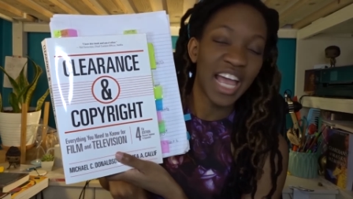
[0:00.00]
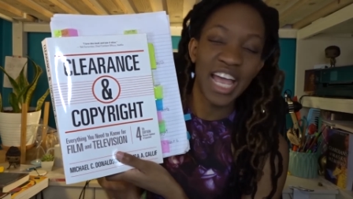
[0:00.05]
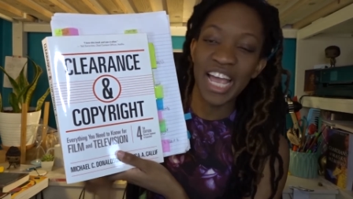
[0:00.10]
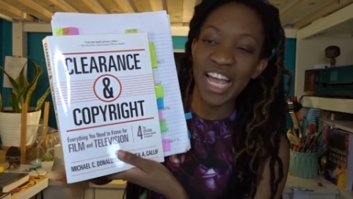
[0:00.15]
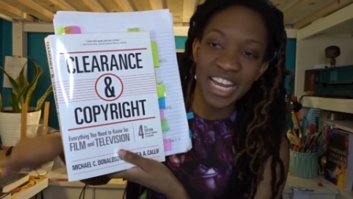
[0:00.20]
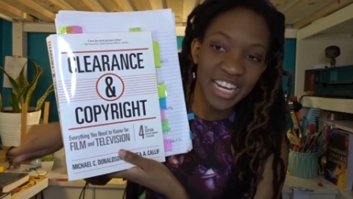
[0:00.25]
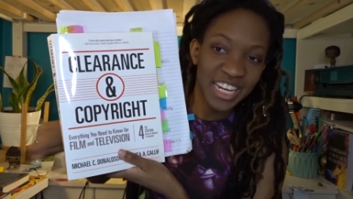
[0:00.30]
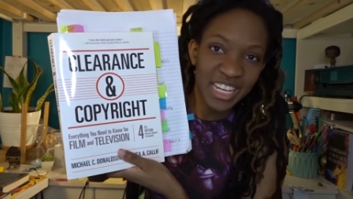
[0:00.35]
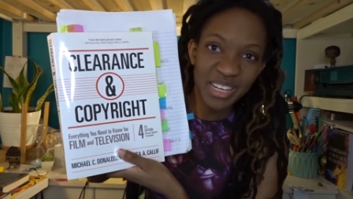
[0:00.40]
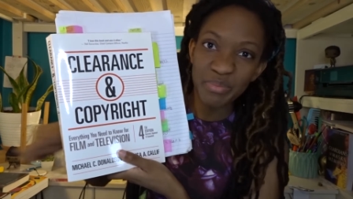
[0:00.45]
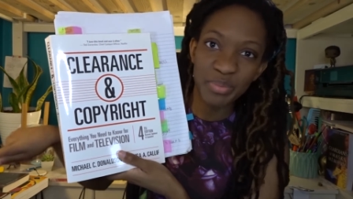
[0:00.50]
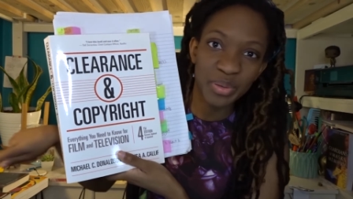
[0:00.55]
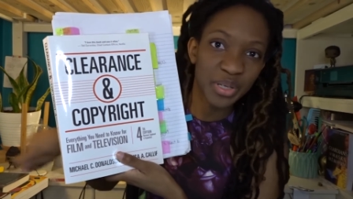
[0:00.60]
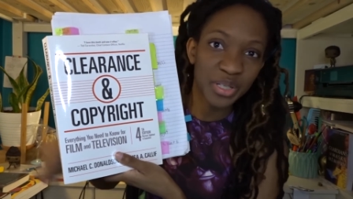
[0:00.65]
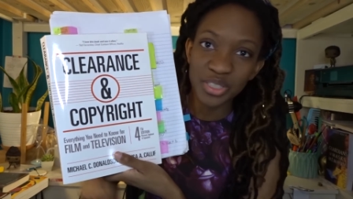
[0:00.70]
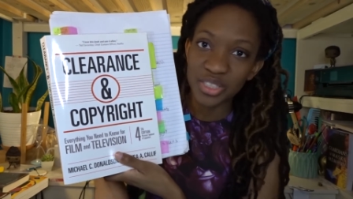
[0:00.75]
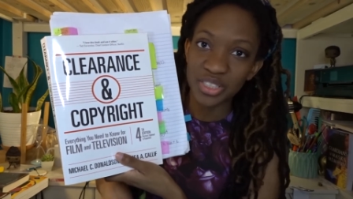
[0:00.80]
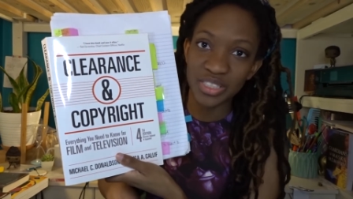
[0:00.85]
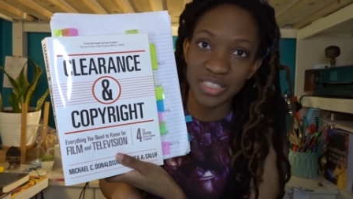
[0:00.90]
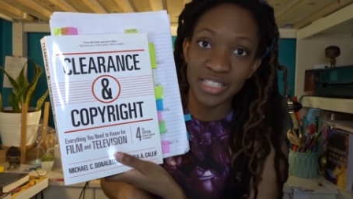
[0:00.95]
any
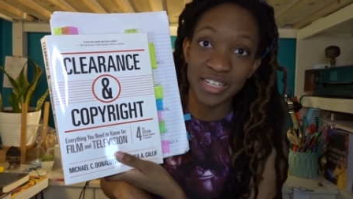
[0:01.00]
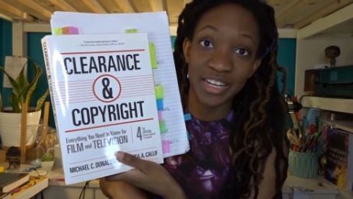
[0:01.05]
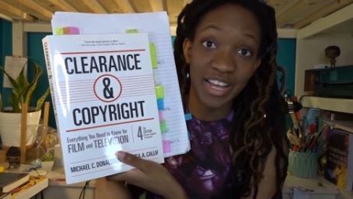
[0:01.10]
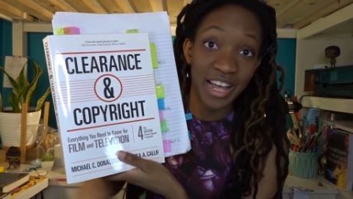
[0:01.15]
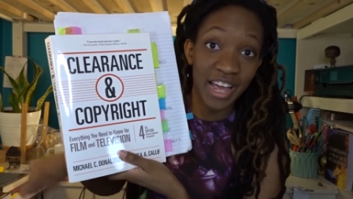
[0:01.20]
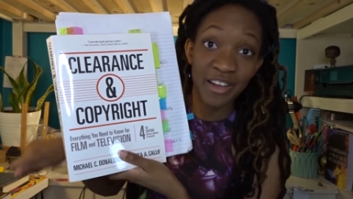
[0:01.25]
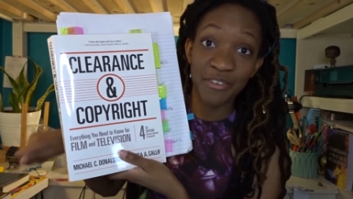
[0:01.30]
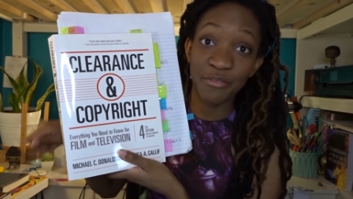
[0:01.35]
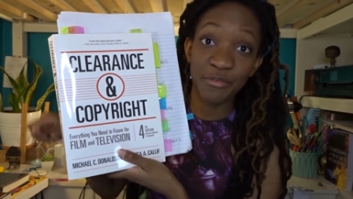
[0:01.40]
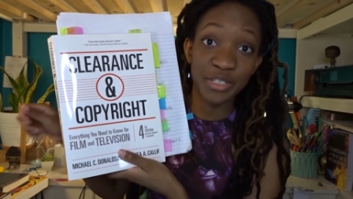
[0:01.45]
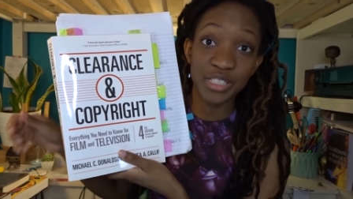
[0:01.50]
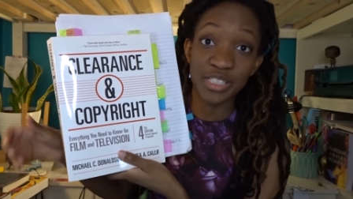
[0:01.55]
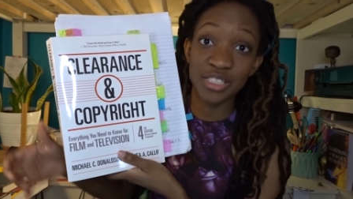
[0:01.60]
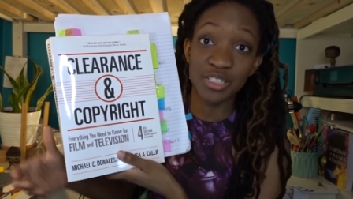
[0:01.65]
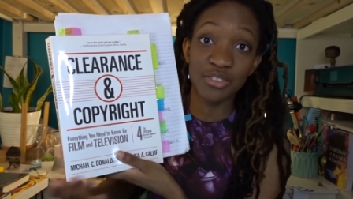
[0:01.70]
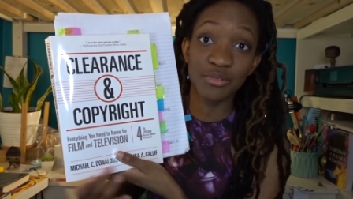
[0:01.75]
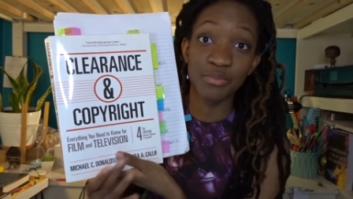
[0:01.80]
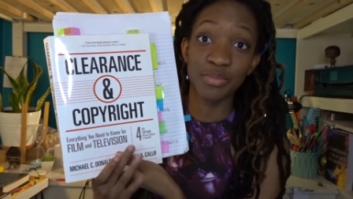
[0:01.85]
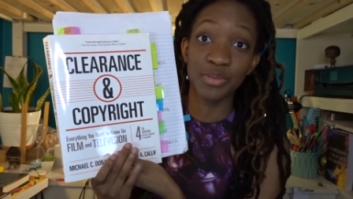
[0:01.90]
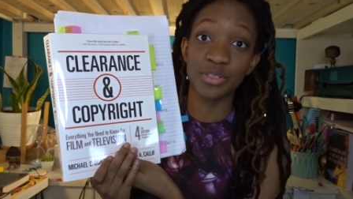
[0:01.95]
person, every
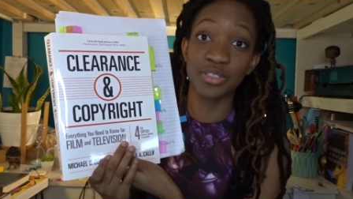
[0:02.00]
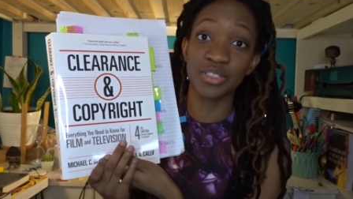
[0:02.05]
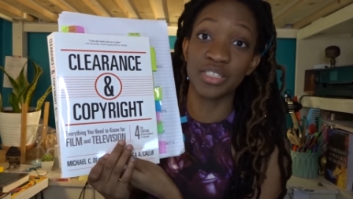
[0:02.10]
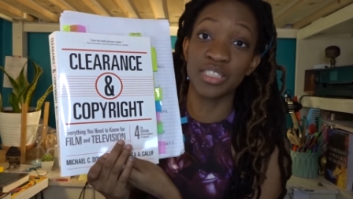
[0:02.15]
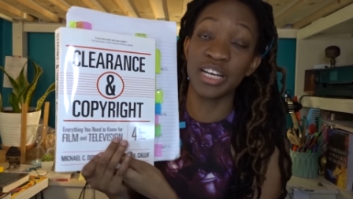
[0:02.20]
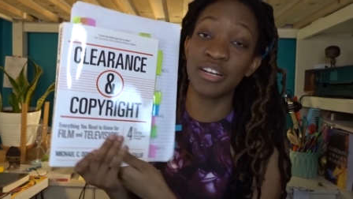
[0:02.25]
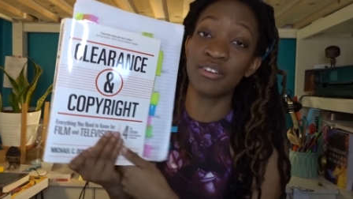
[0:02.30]
single person.